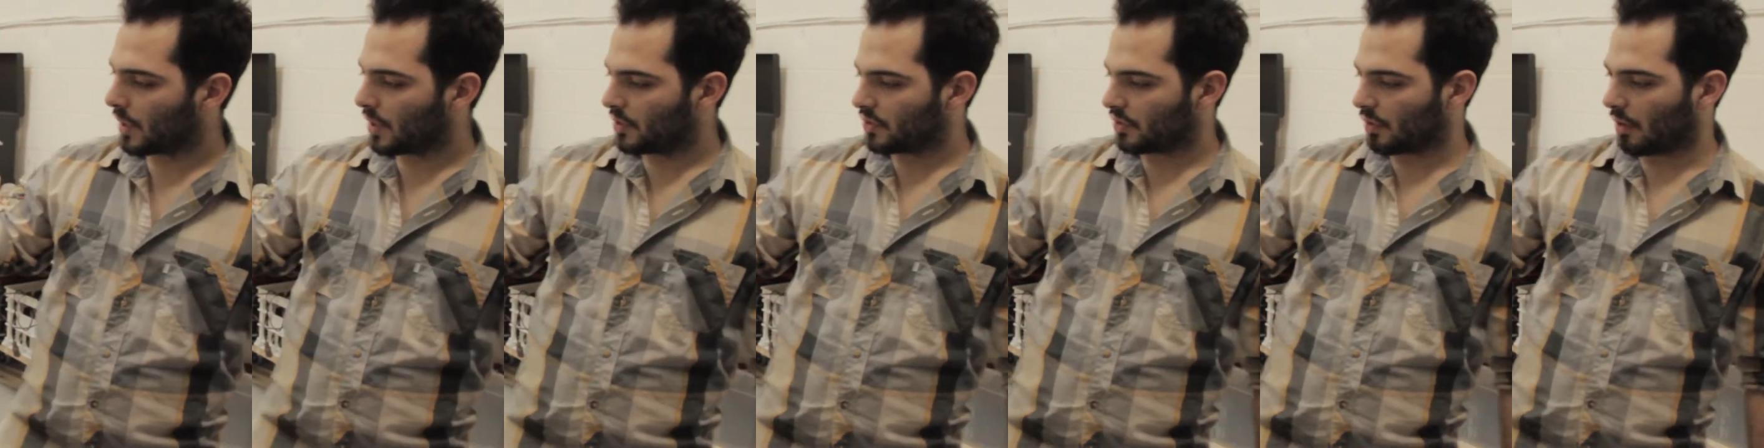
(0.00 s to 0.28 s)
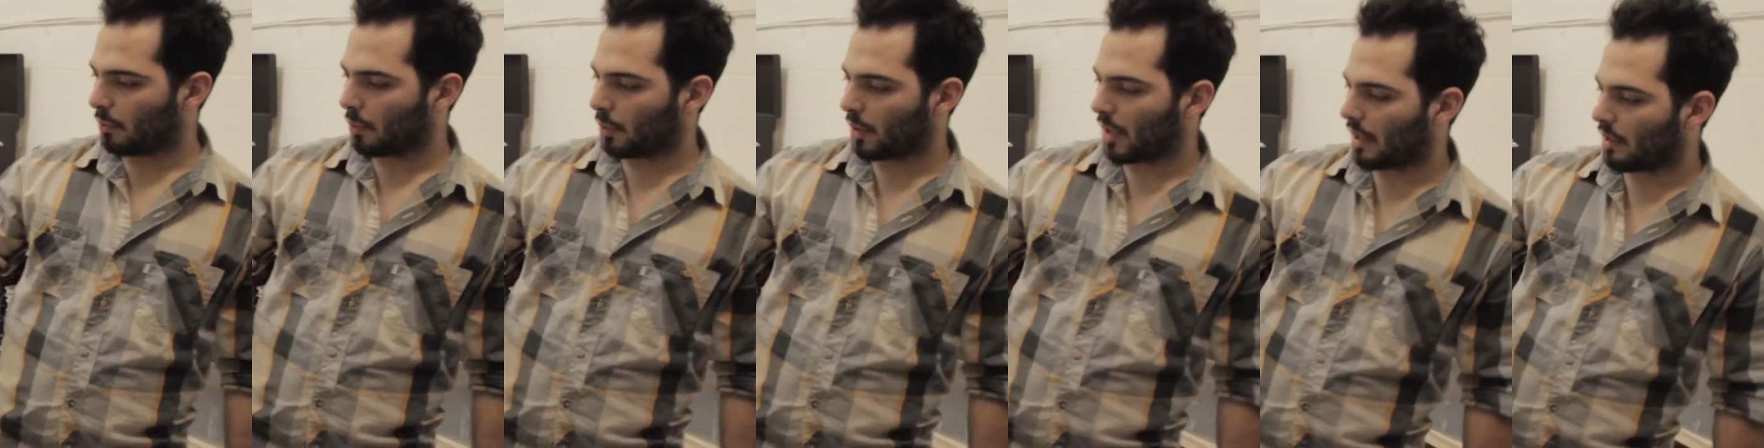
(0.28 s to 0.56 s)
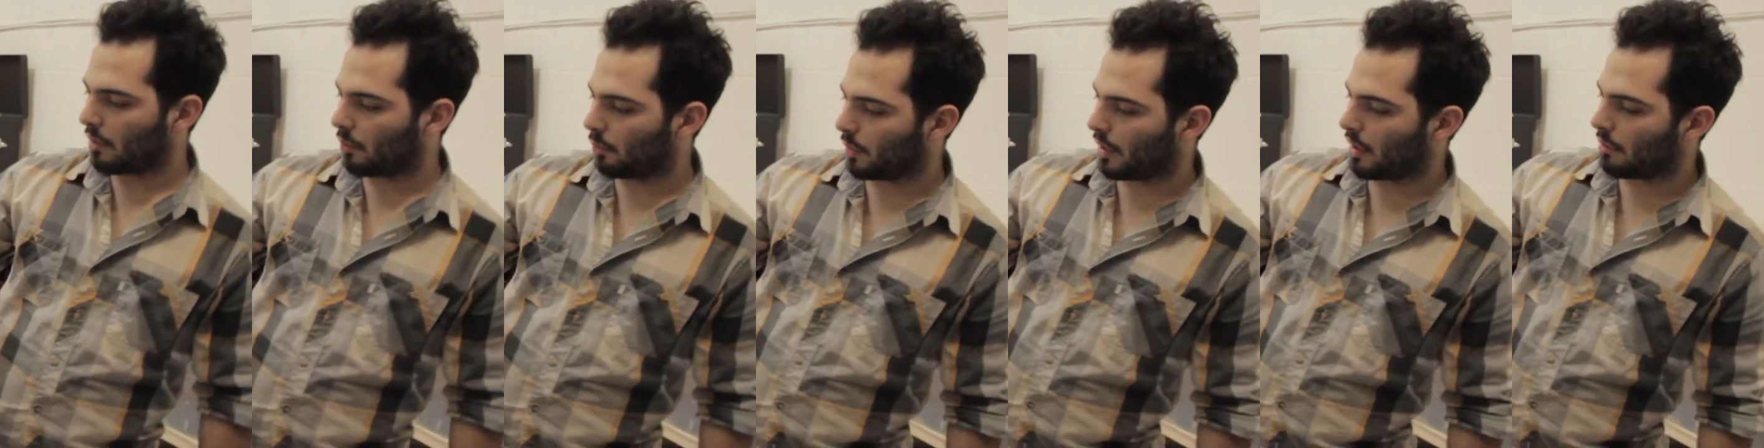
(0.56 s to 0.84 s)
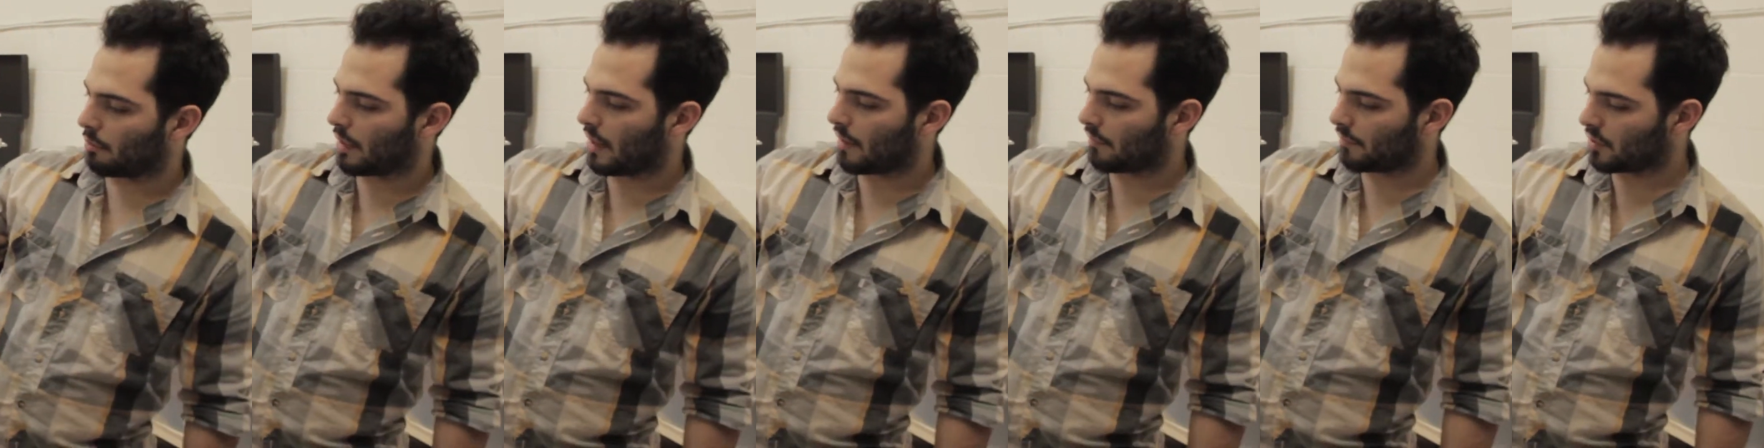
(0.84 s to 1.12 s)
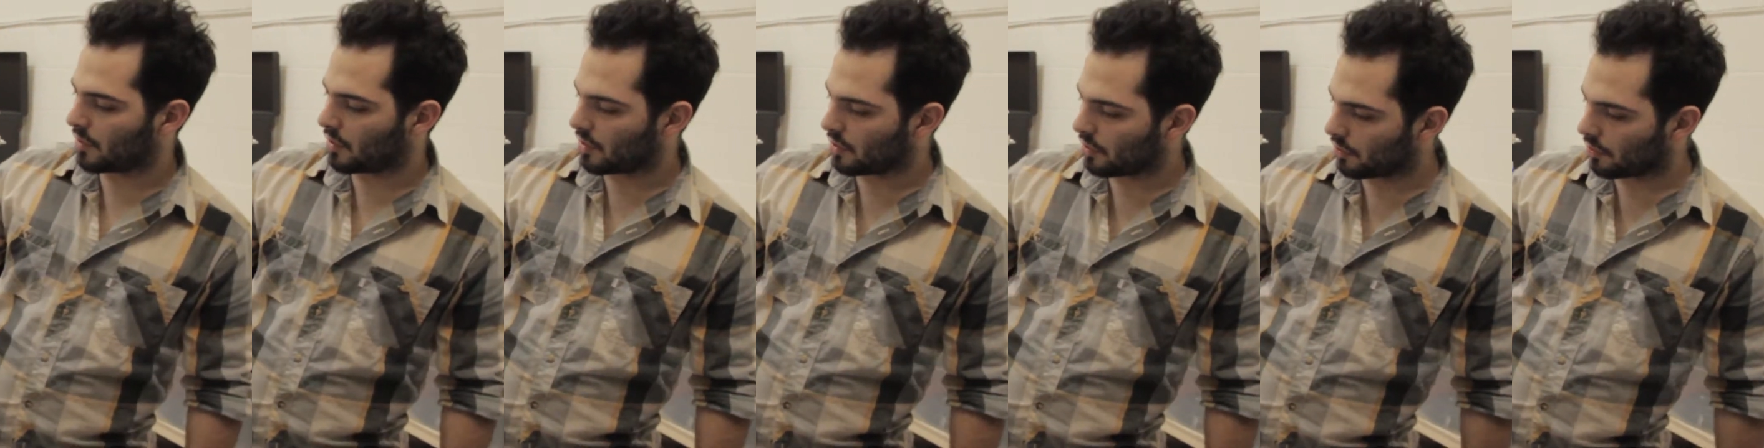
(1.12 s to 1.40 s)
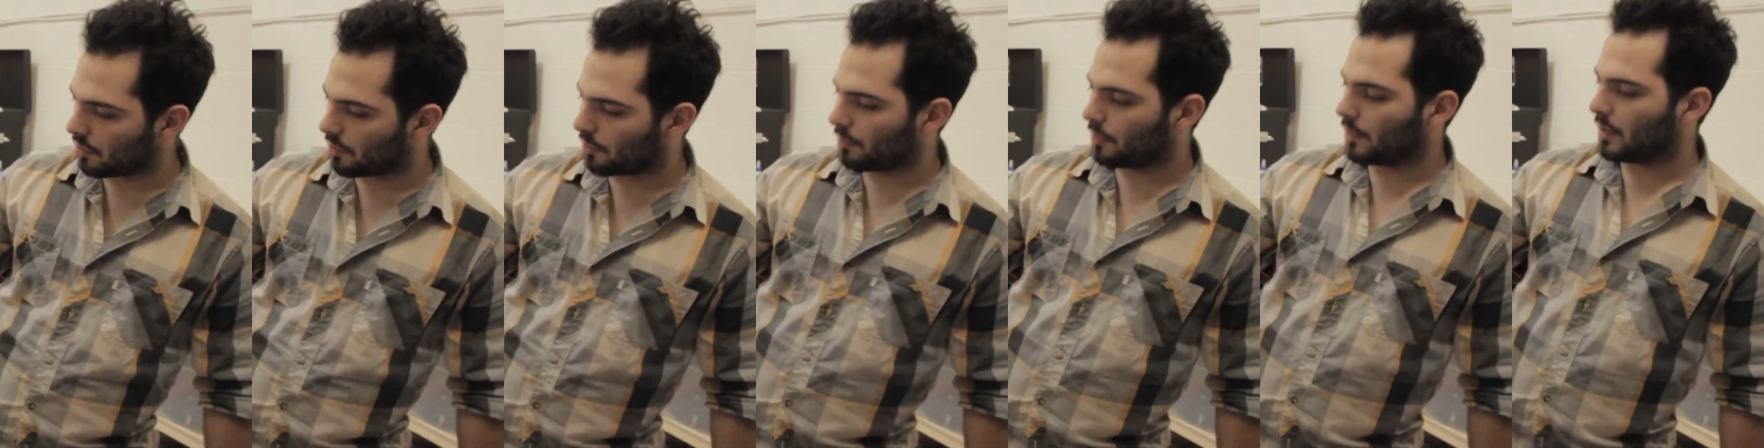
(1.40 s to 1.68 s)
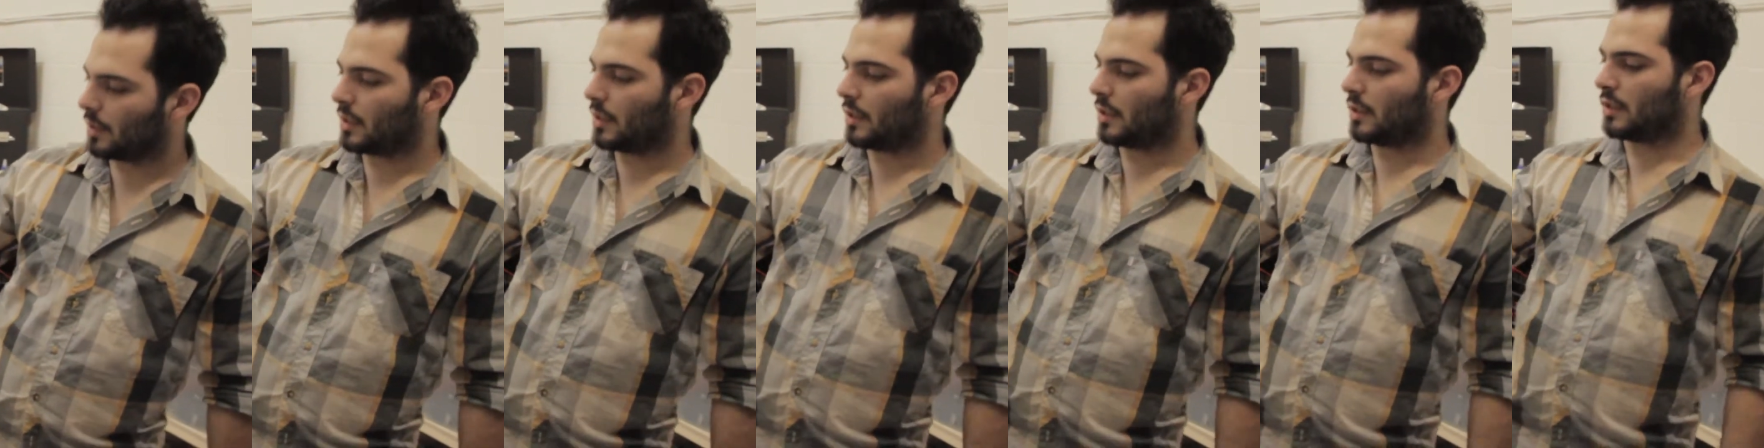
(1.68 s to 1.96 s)
So what I would have to do
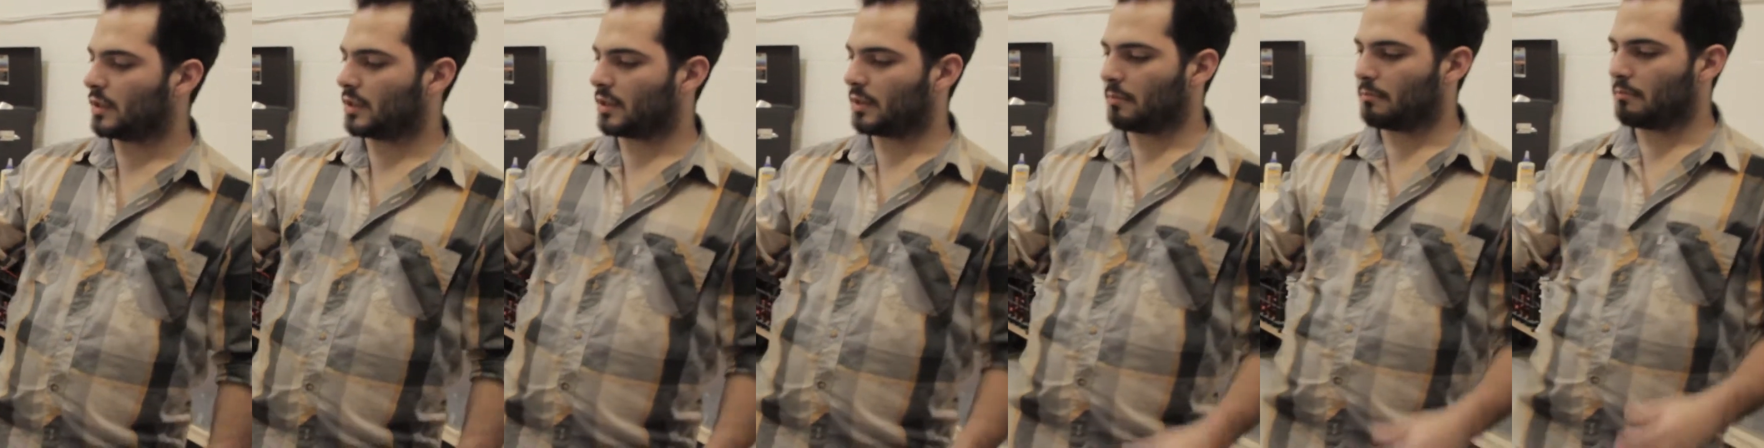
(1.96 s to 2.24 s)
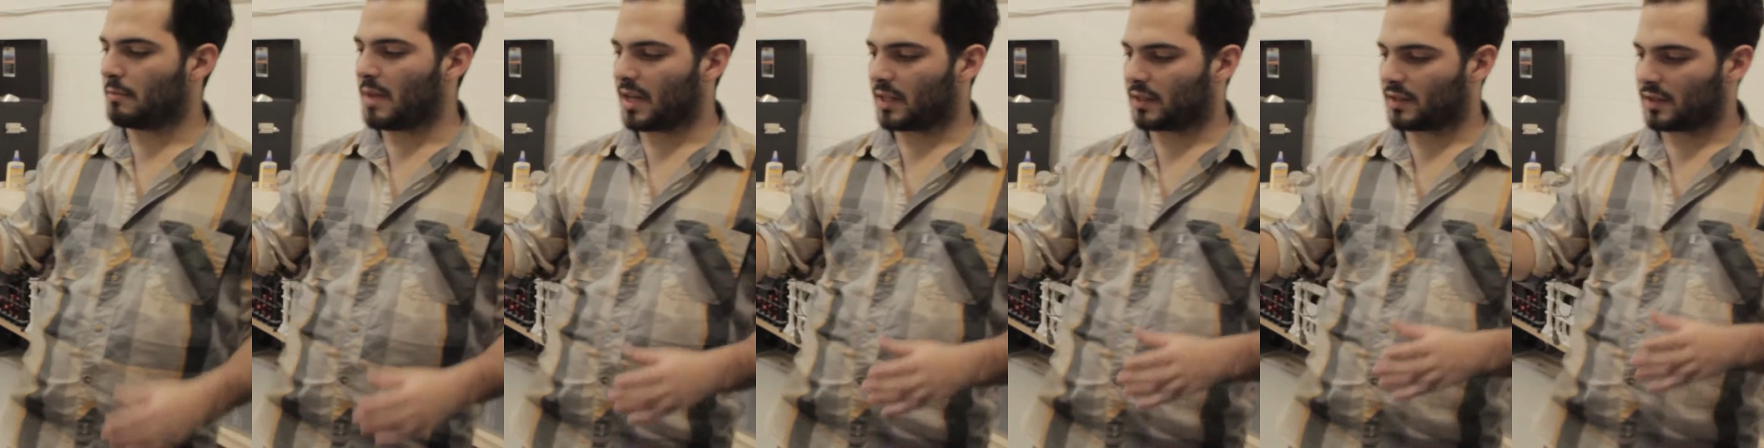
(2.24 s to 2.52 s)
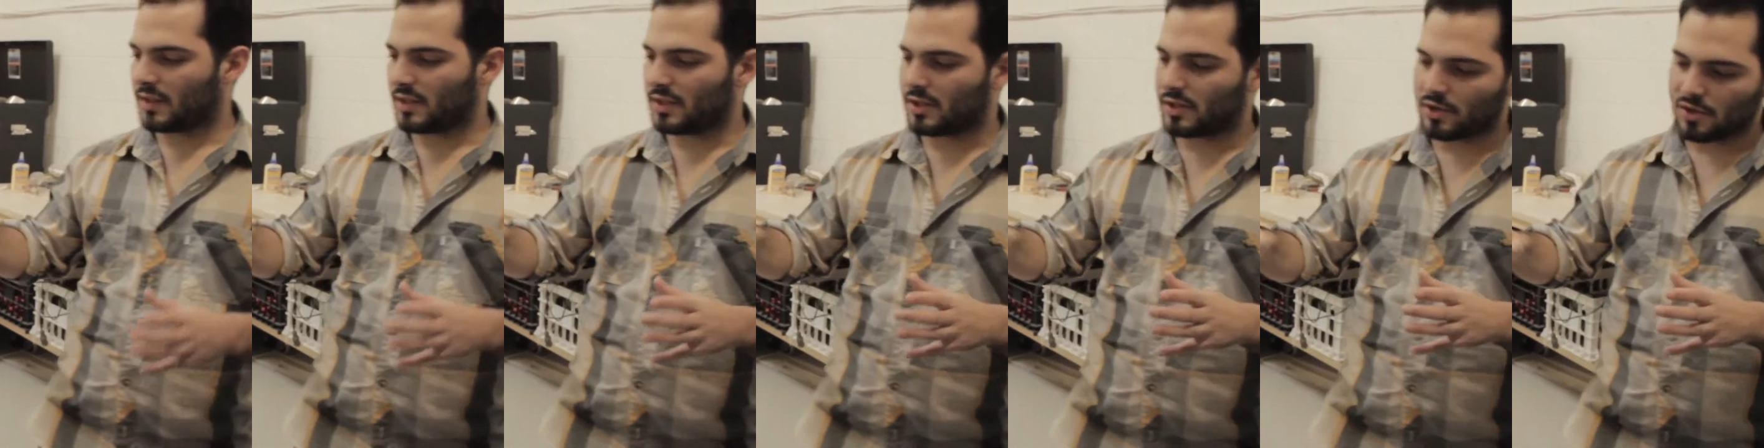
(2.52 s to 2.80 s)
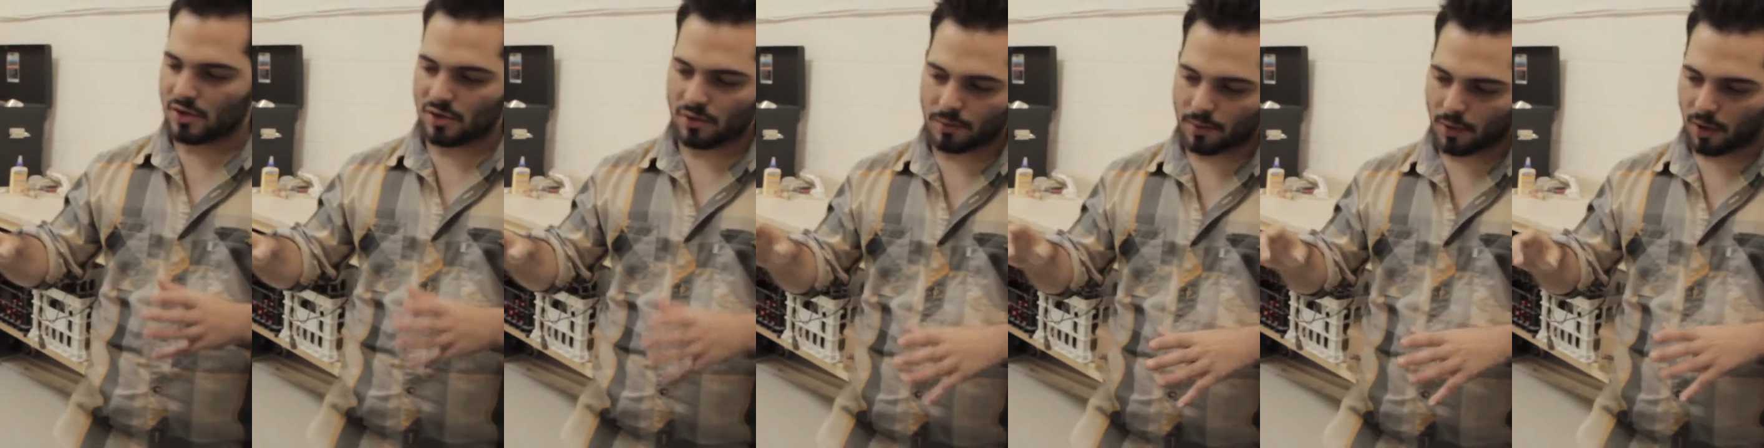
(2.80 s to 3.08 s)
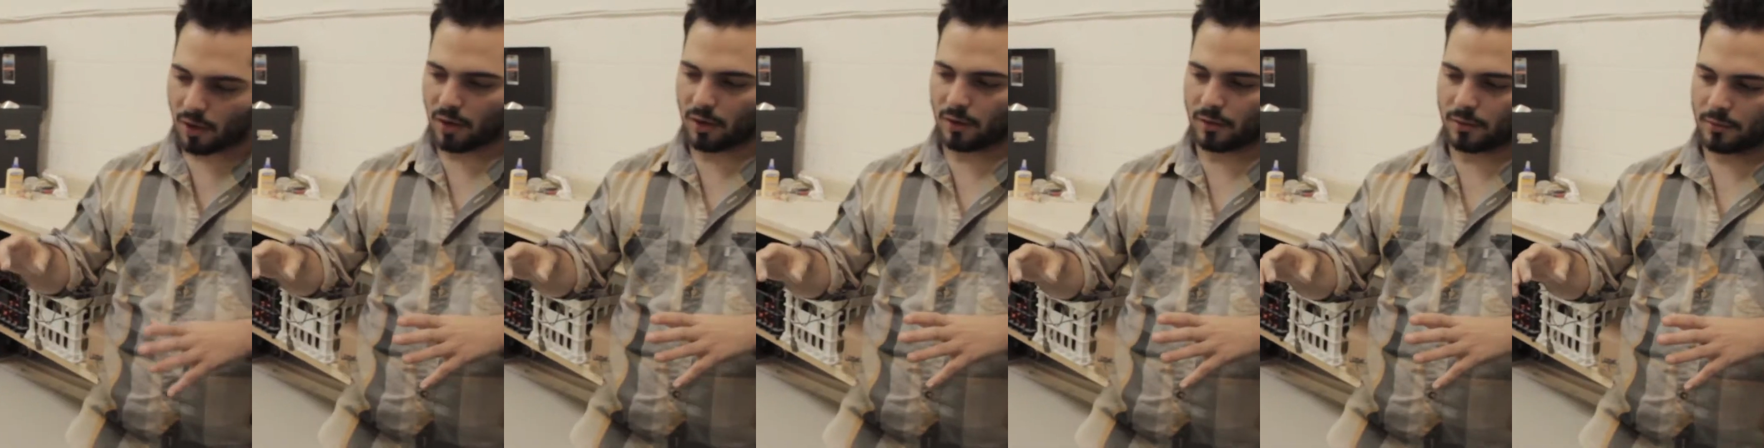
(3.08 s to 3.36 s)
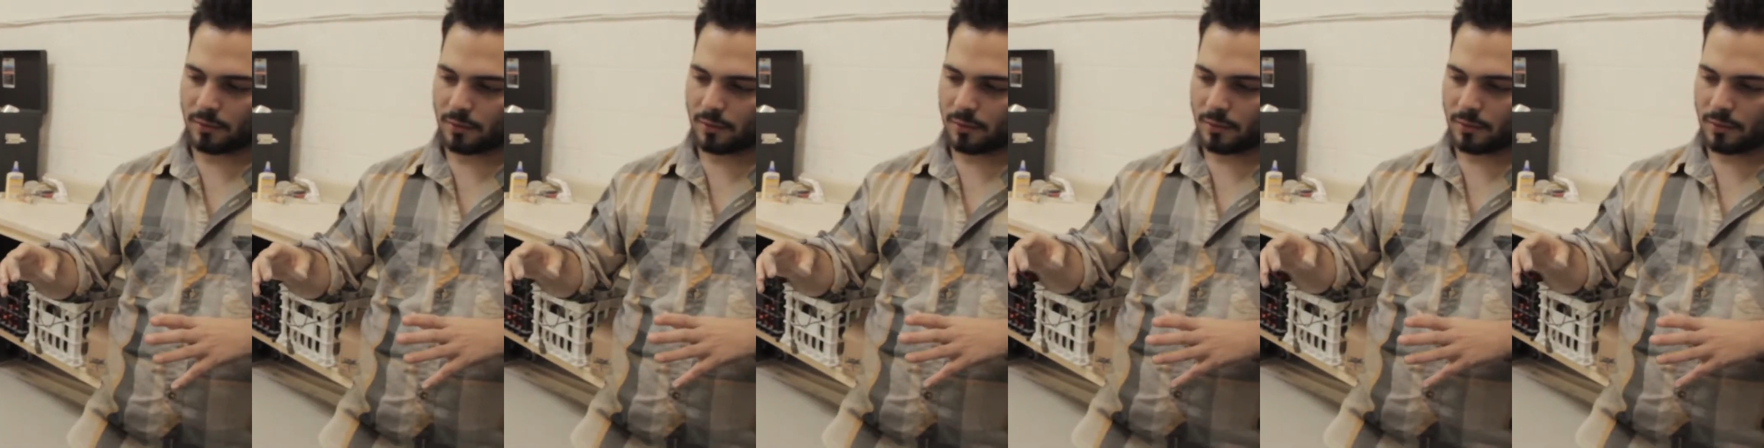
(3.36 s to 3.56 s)
is mix this 2-part